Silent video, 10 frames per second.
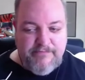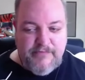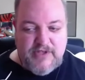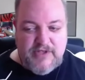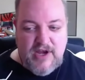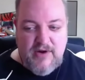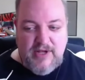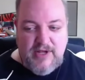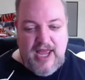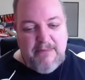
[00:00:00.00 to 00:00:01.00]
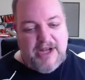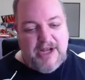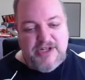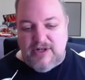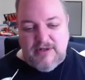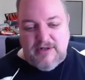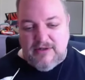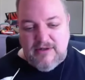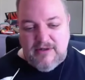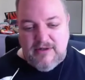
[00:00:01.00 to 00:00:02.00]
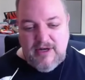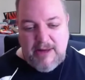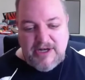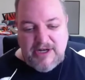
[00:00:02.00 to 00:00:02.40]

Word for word: so yeah, I'm not sure. I'm not